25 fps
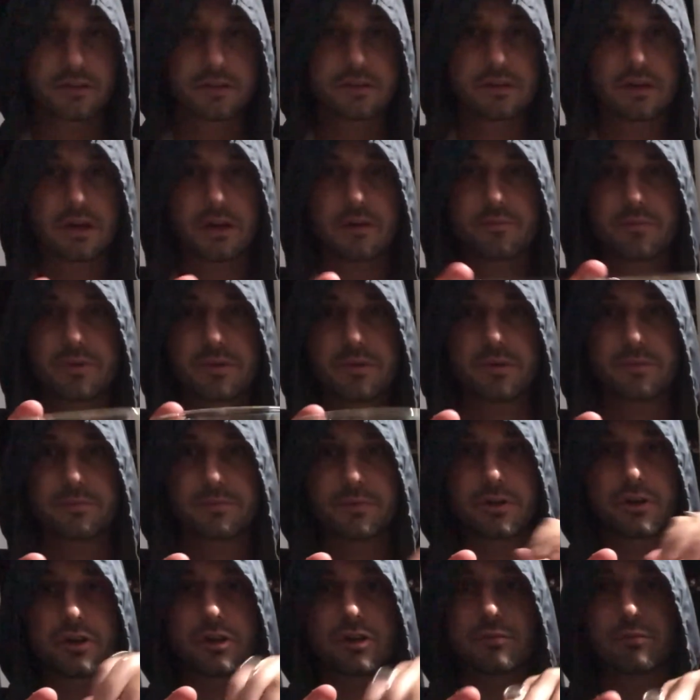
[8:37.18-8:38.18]
that'd be a
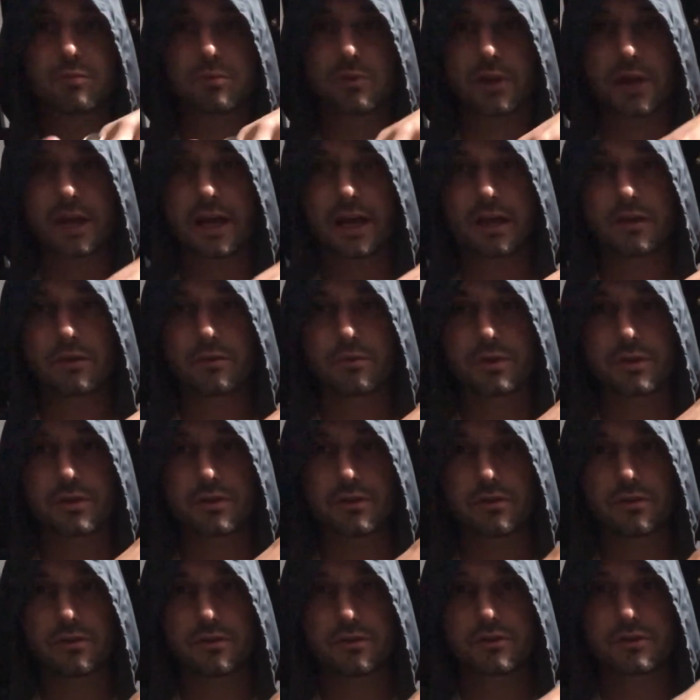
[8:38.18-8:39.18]
good blend when
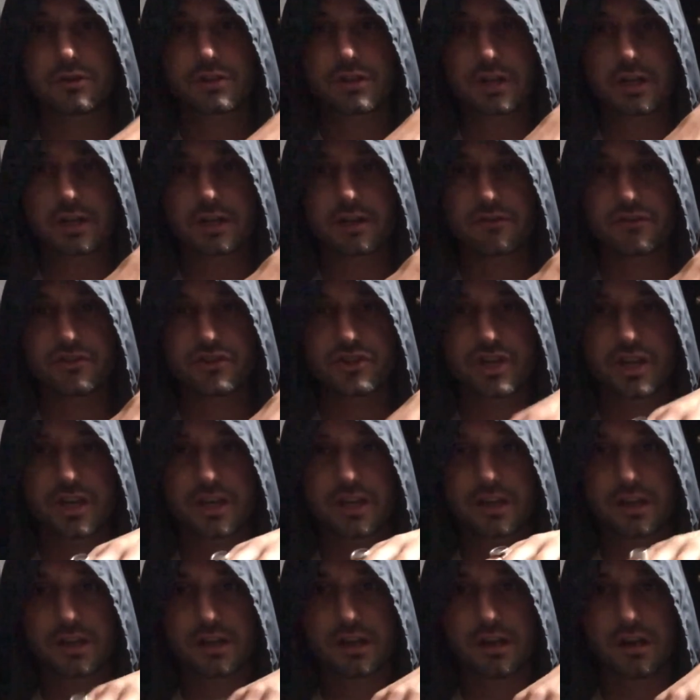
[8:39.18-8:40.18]
you kind of
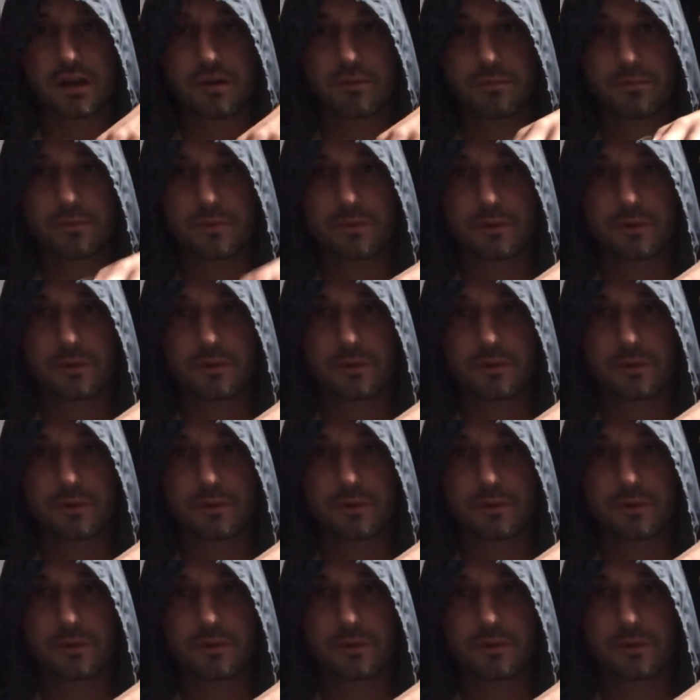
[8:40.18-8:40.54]
shake it up,